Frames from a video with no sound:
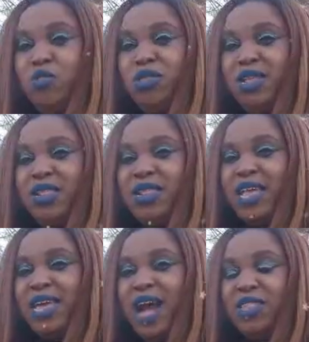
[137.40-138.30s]
she used to
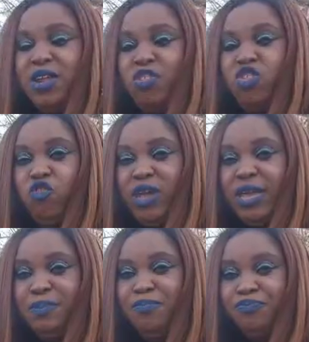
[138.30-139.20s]
sit under the
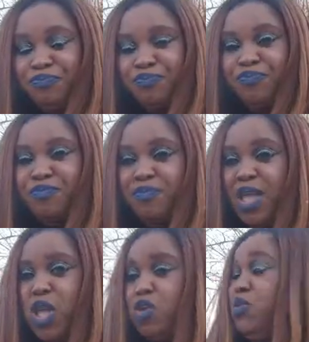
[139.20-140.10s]
tree.
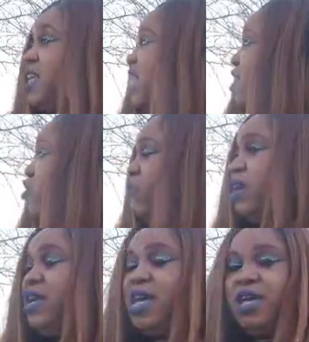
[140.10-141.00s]
You see that
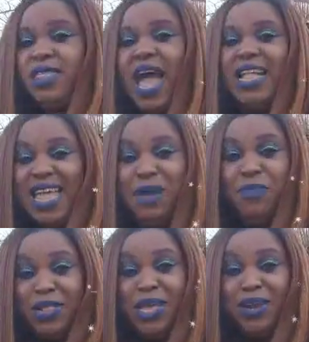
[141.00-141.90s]
tree? Not
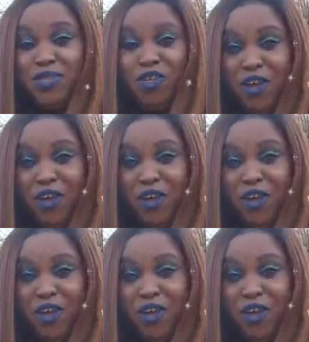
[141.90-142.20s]
that particular